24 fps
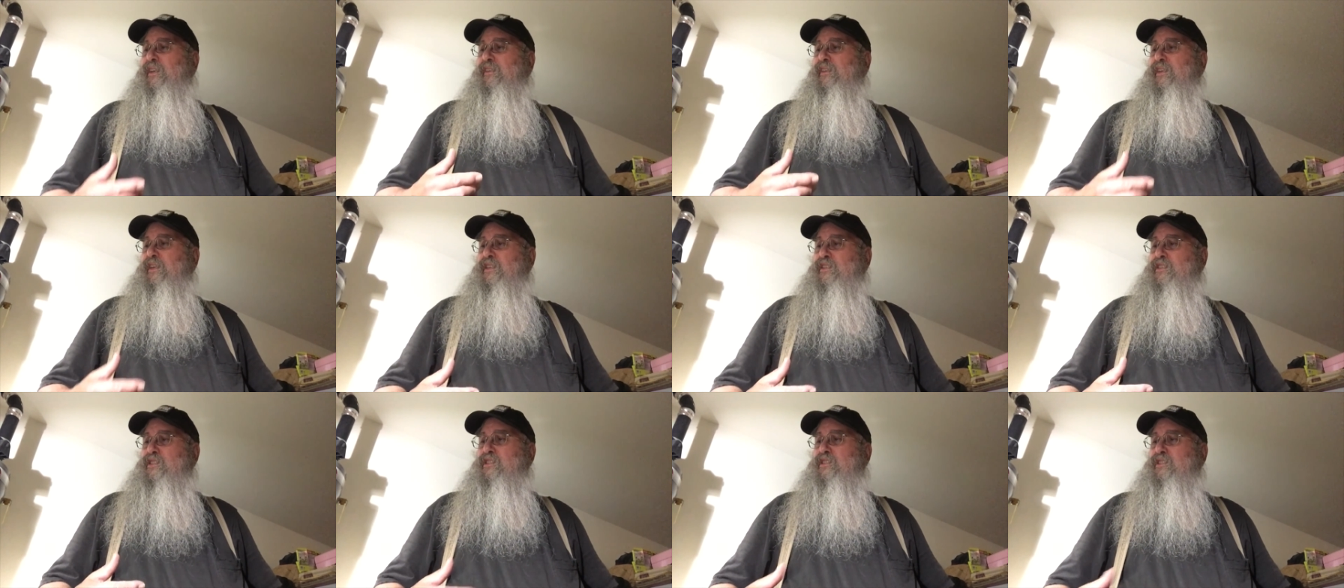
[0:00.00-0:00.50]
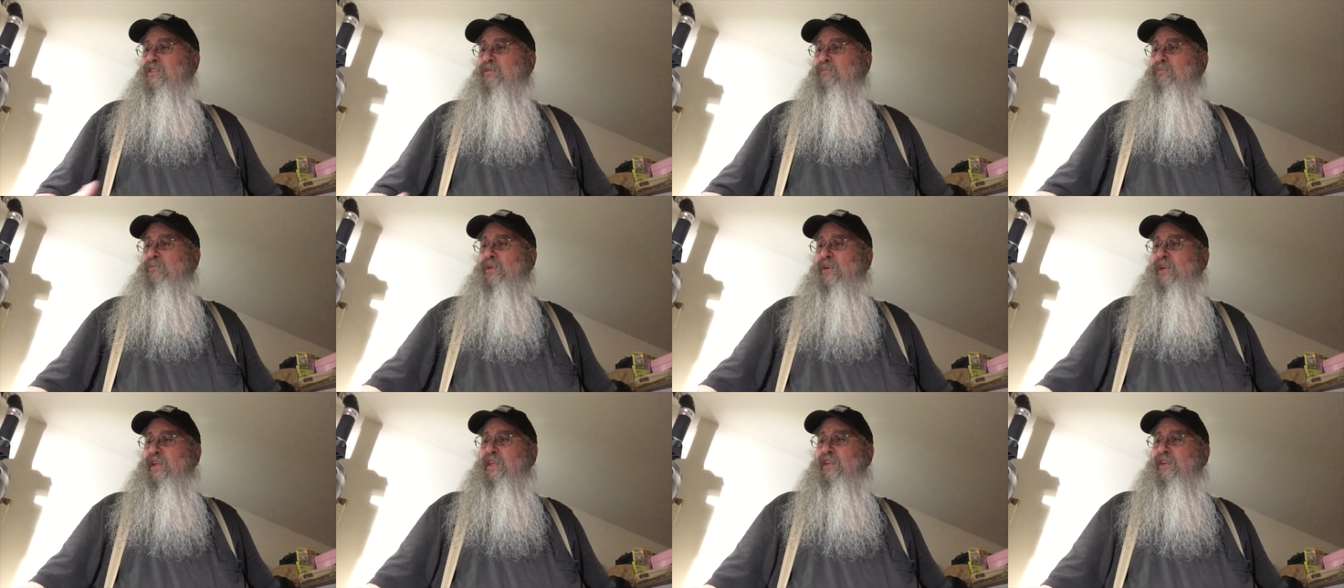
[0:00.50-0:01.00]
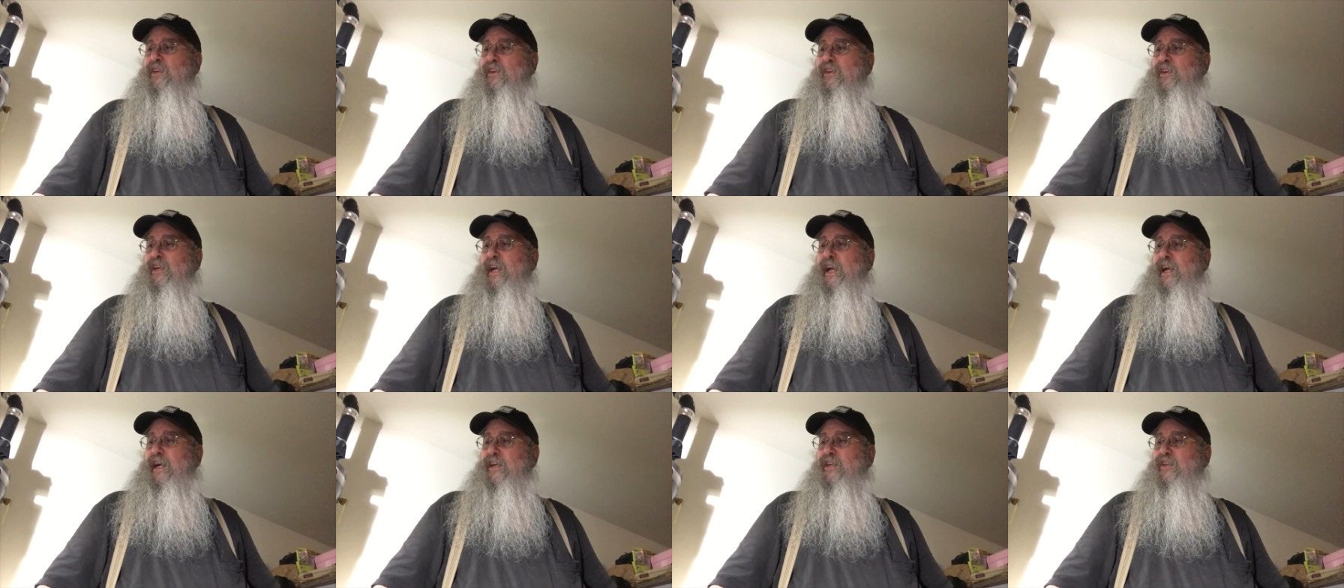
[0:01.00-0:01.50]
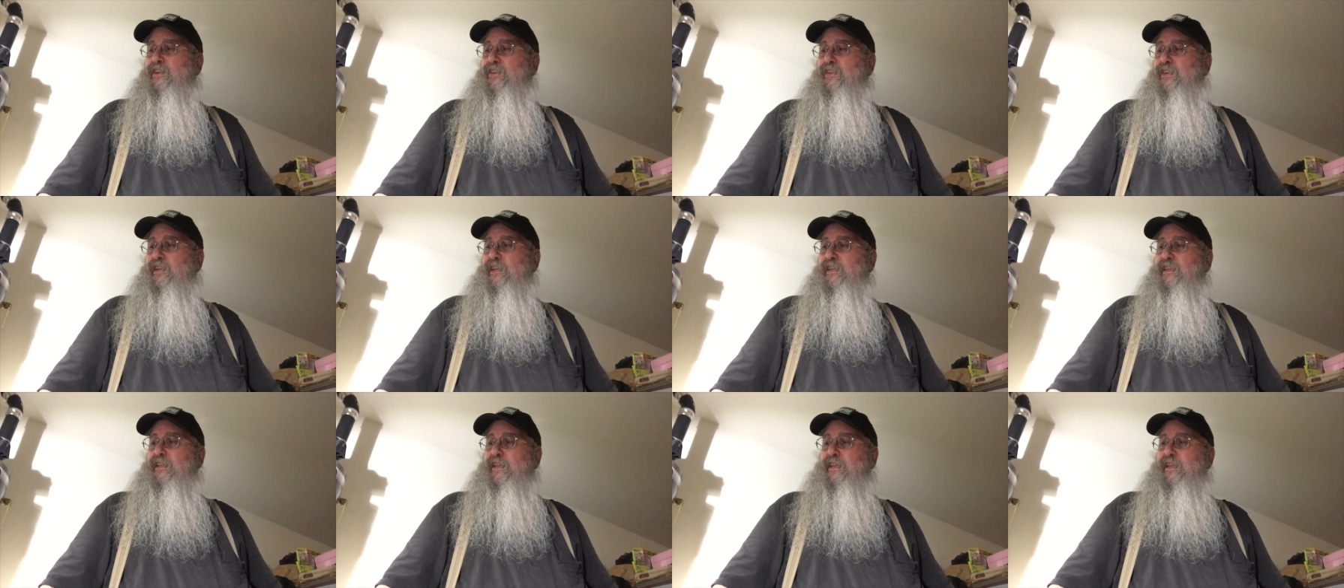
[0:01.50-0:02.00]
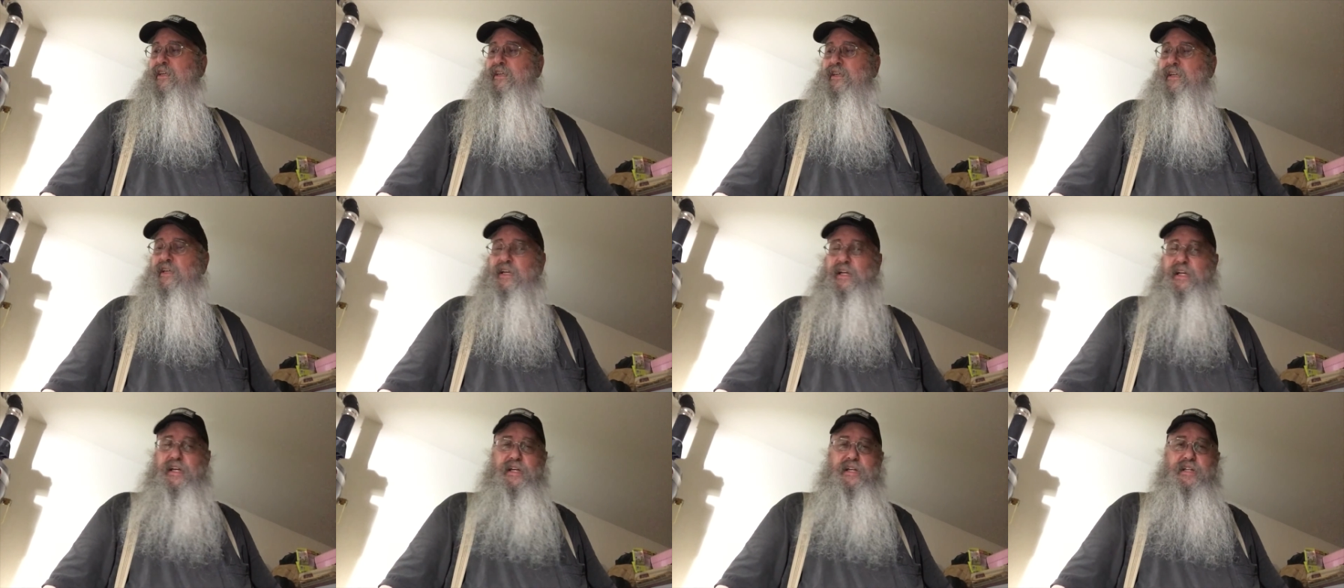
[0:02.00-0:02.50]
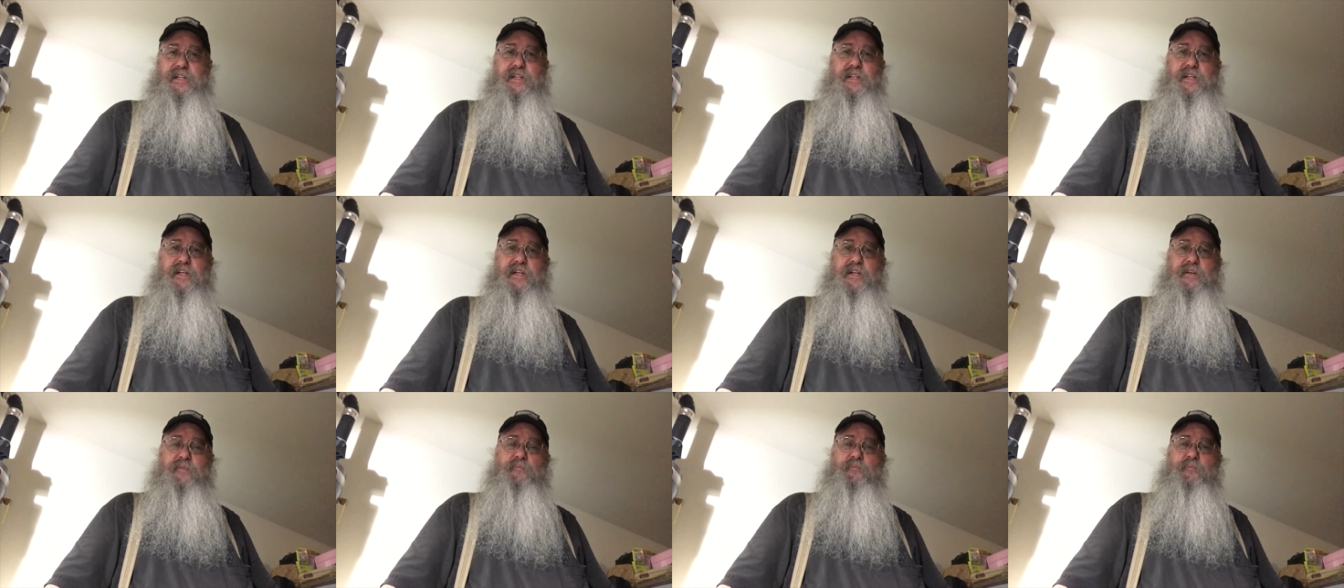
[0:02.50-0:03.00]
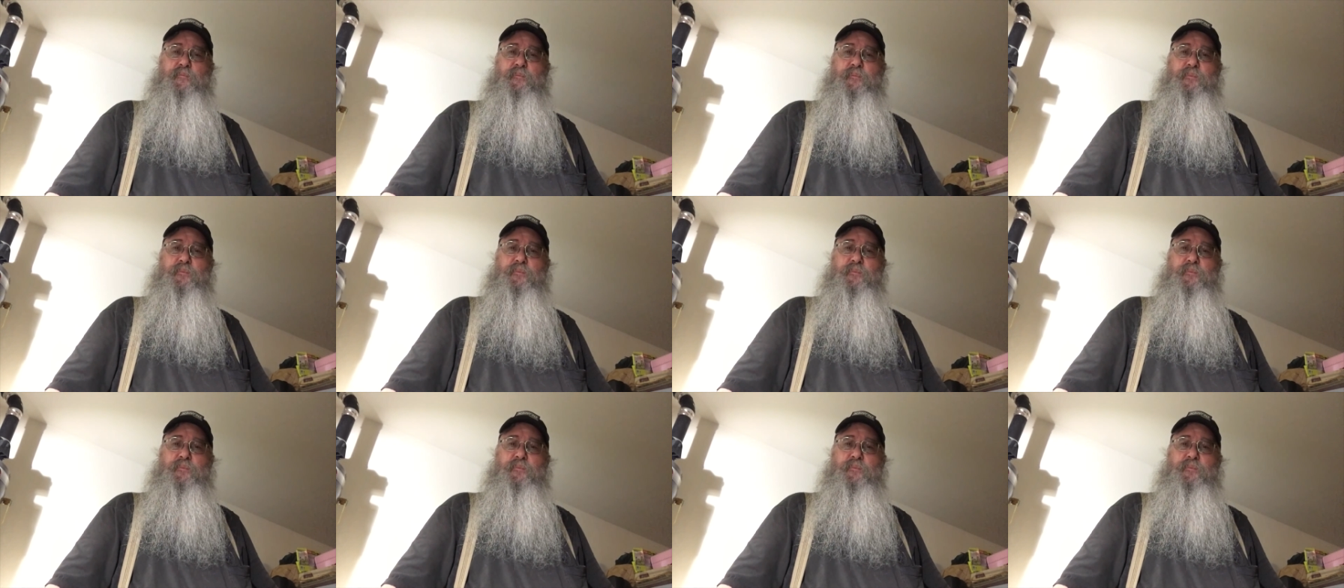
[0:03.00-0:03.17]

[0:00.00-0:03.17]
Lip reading: that's pretty darn accurate, and I